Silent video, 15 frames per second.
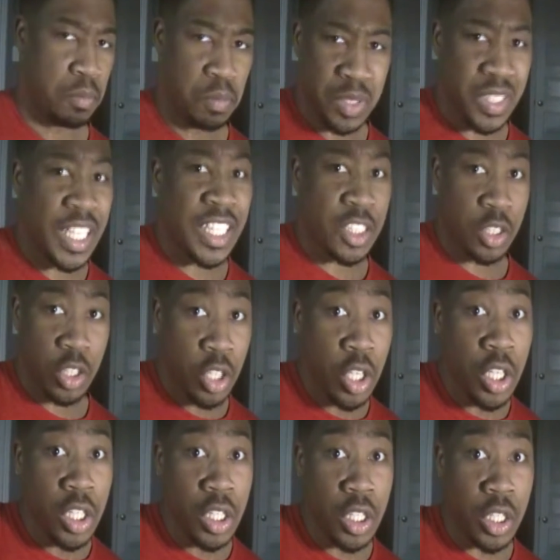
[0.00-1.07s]
But that's
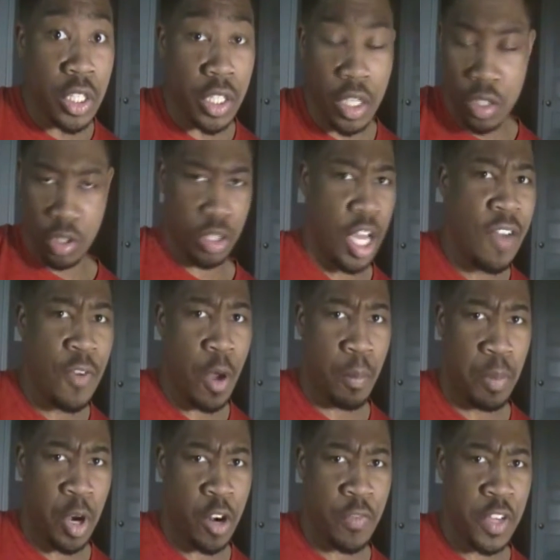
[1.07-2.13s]
good. Lava
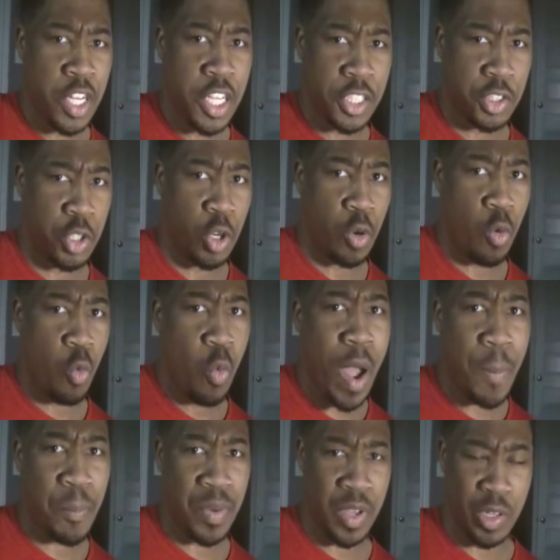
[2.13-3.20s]
barfing is your
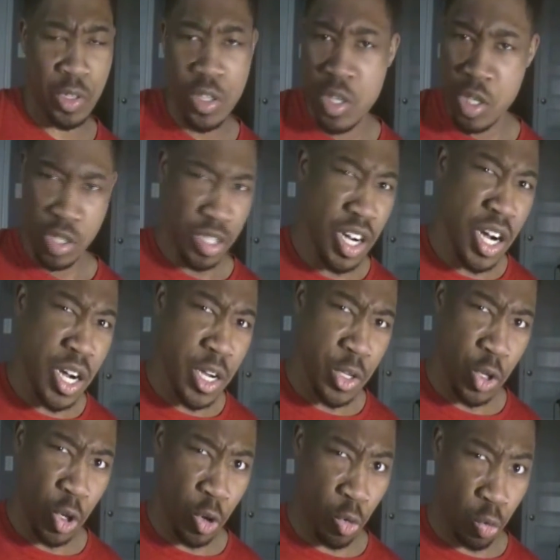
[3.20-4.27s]
weapon. Hey,
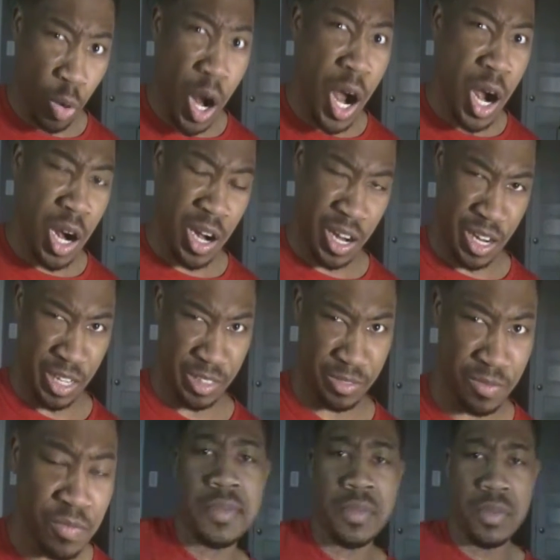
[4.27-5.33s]
you're right.
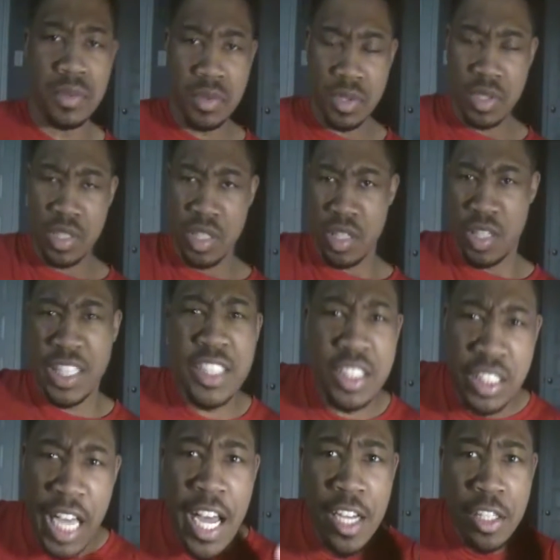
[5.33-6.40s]

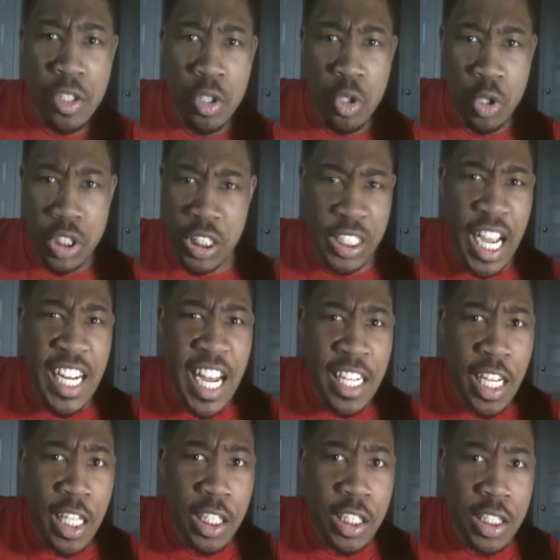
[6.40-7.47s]
Let's go,
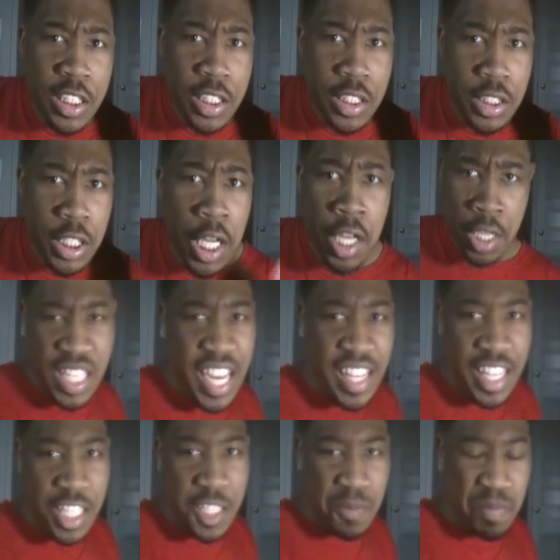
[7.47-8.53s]
Skylanders!
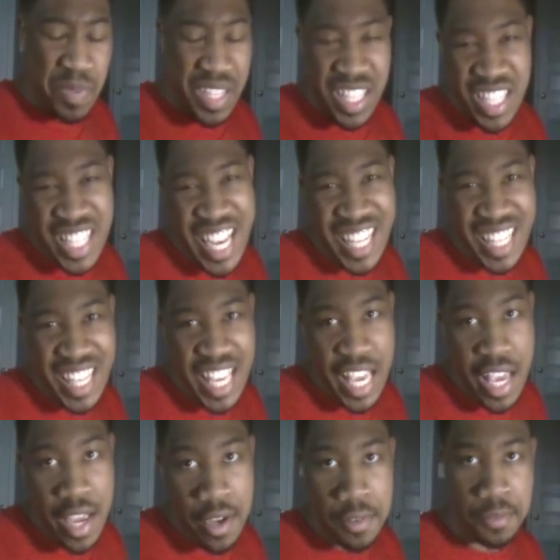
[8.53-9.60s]
Silent but deadly.
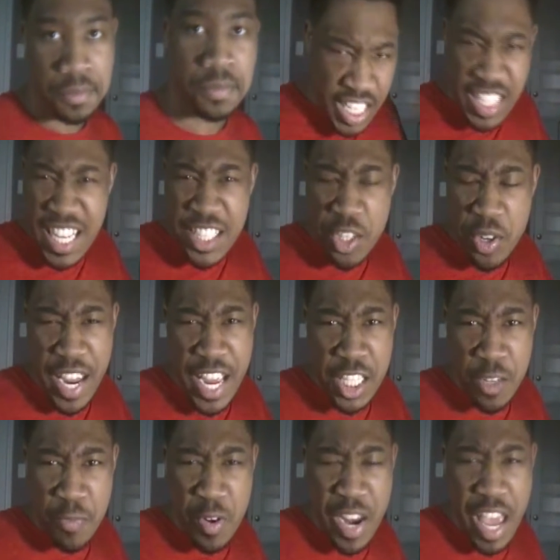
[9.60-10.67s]
Is that your
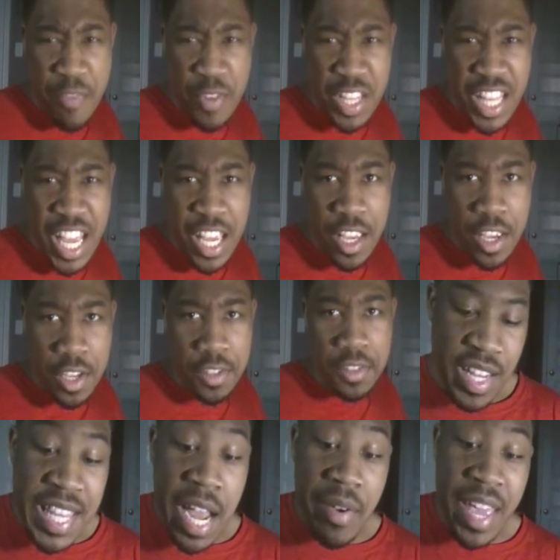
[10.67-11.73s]
answer for everything?
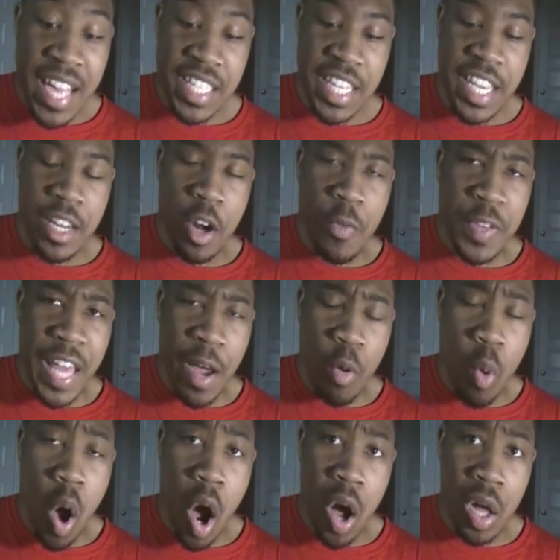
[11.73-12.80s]
Now he has to get over that
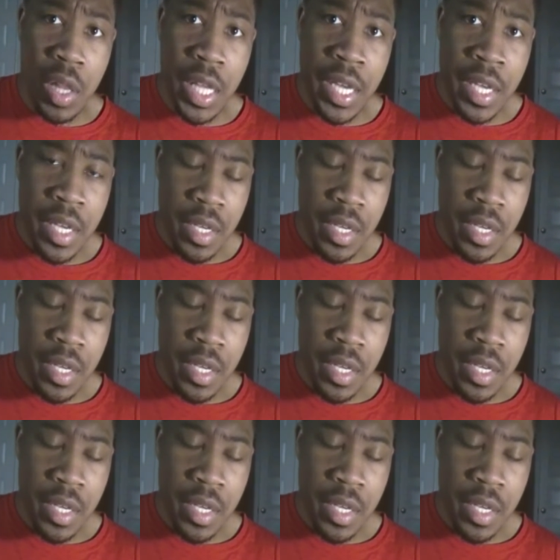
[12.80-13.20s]
wall.